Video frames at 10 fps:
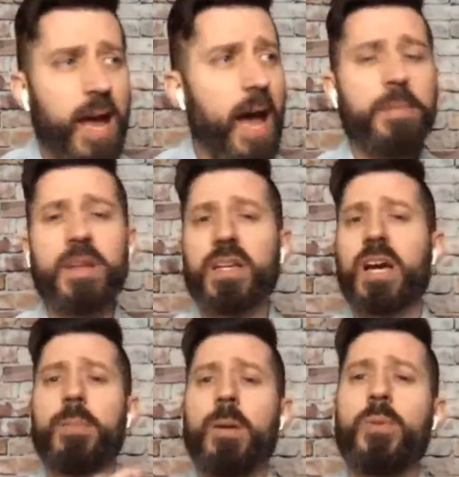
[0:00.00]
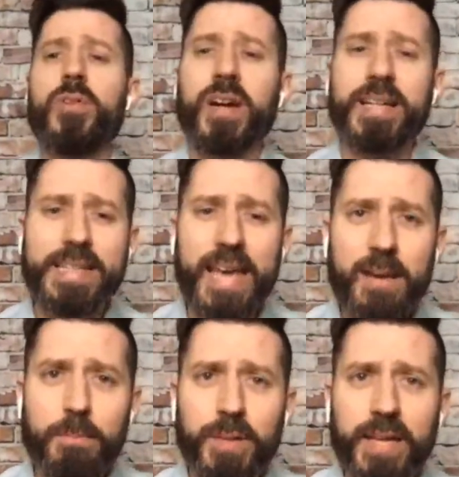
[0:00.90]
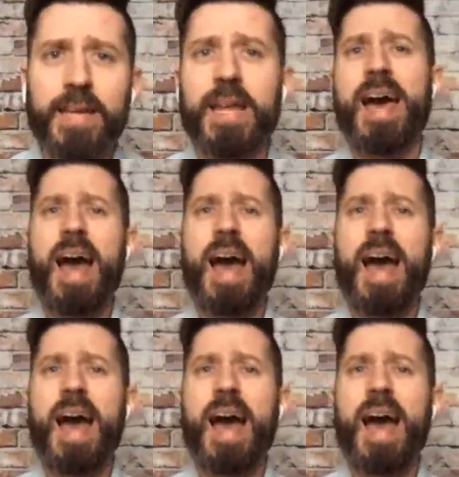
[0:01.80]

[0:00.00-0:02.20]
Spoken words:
I'm going to come up with a game plan.